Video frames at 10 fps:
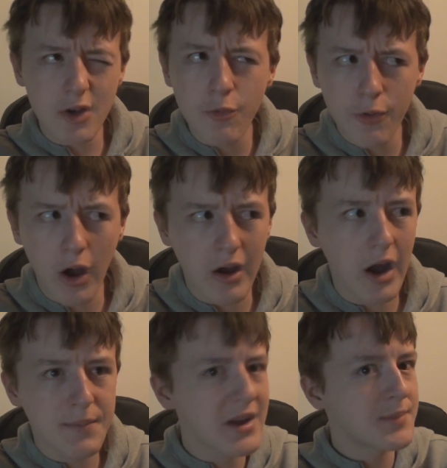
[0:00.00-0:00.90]
So far,
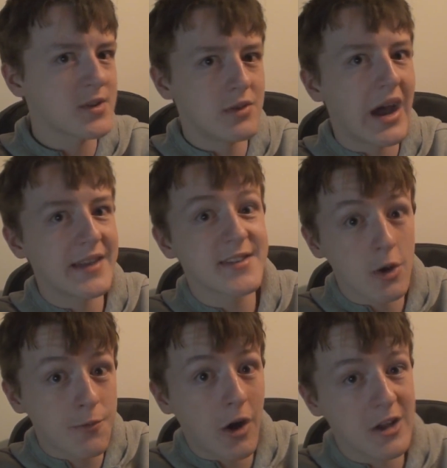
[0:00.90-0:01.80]
up to episode 9,
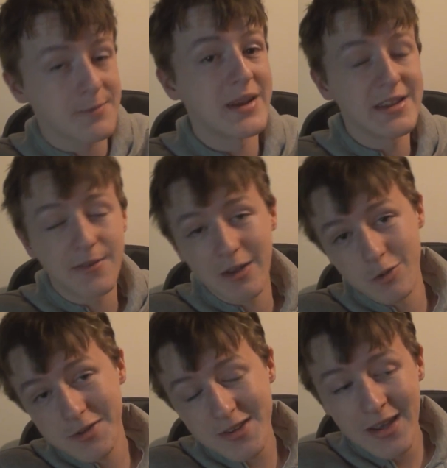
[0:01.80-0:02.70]
so far it's my least
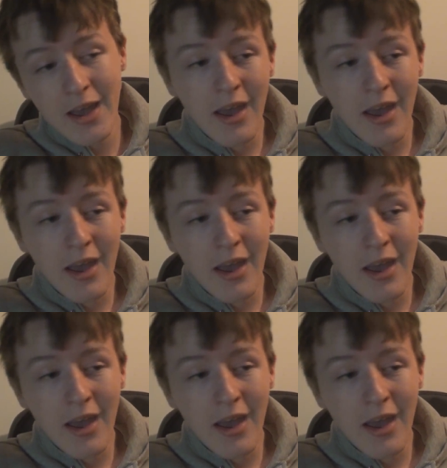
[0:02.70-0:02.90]
favourite.